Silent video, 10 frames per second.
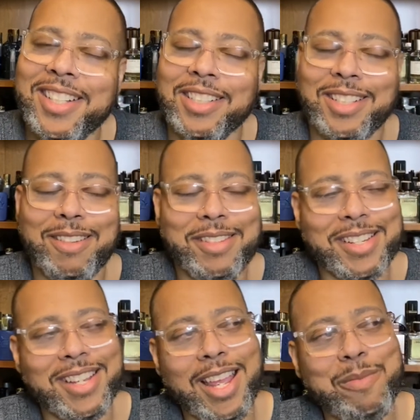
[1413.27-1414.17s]
I'm
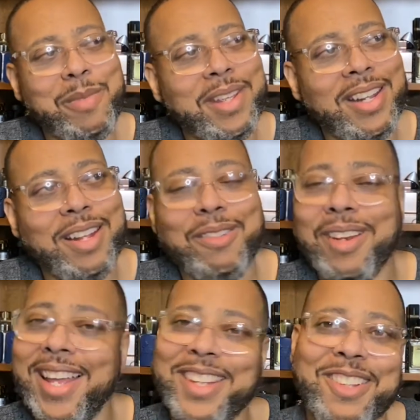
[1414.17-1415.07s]
just like, man, I don't
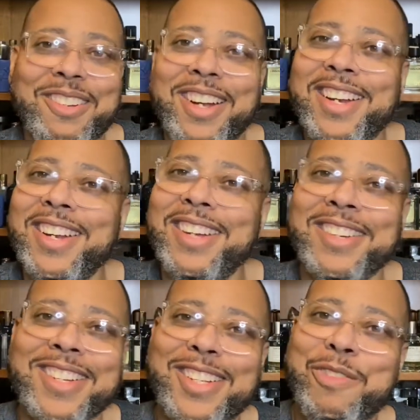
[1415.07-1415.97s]
like you right now.
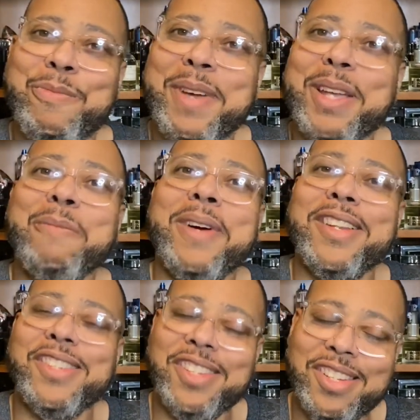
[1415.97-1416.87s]
You're making my
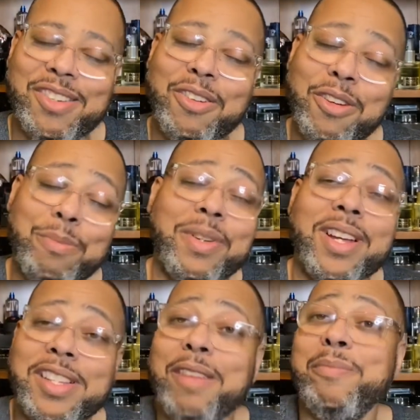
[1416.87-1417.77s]
decision hard,
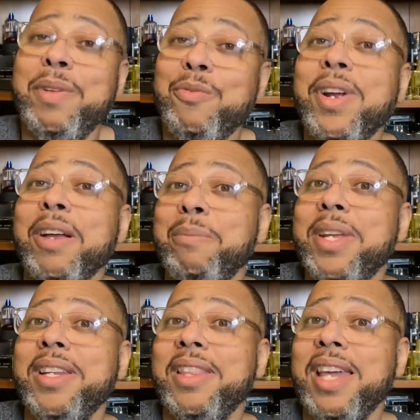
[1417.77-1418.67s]
because I've been
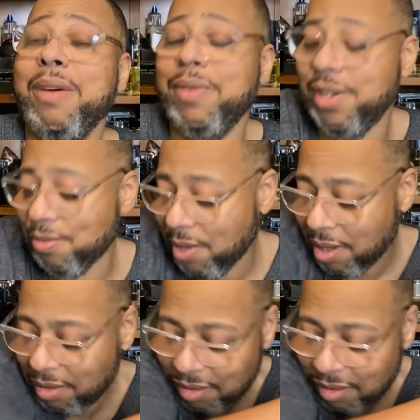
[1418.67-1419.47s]
recommended that one as well.